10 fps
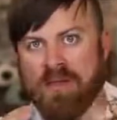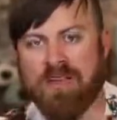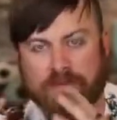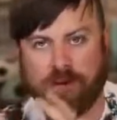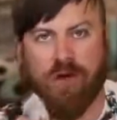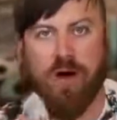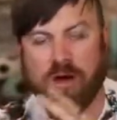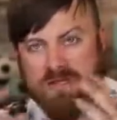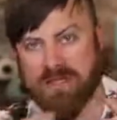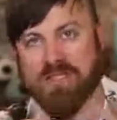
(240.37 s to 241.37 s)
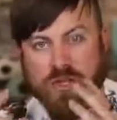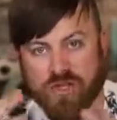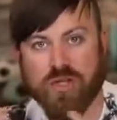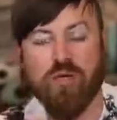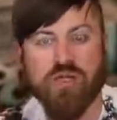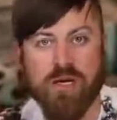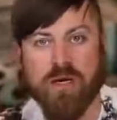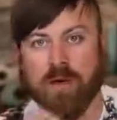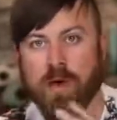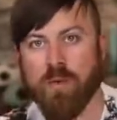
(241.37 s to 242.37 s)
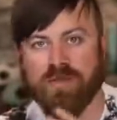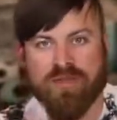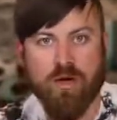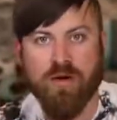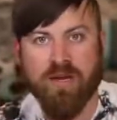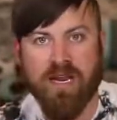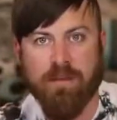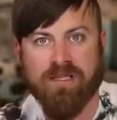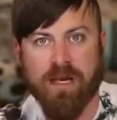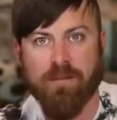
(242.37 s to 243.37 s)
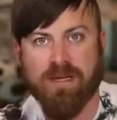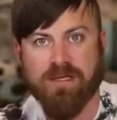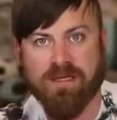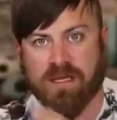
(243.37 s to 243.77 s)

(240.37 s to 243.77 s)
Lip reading: the different costs associated with starting an Amazon business.